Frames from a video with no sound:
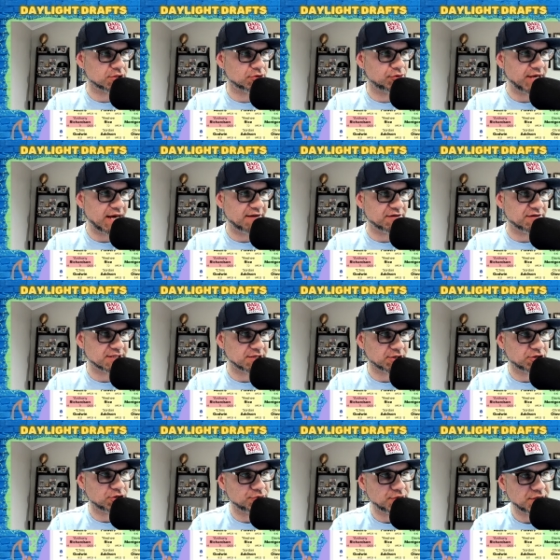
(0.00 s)
who we have as our
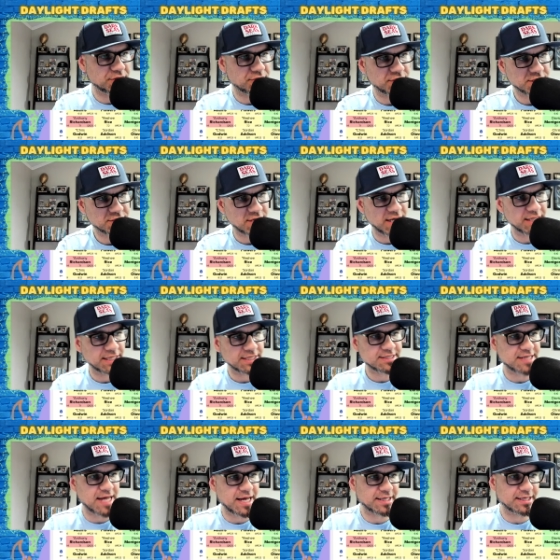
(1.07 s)
QB3. So I like
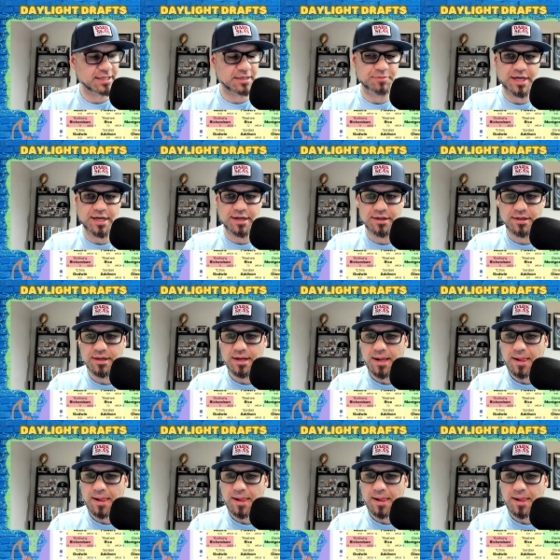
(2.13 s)
stacking him there.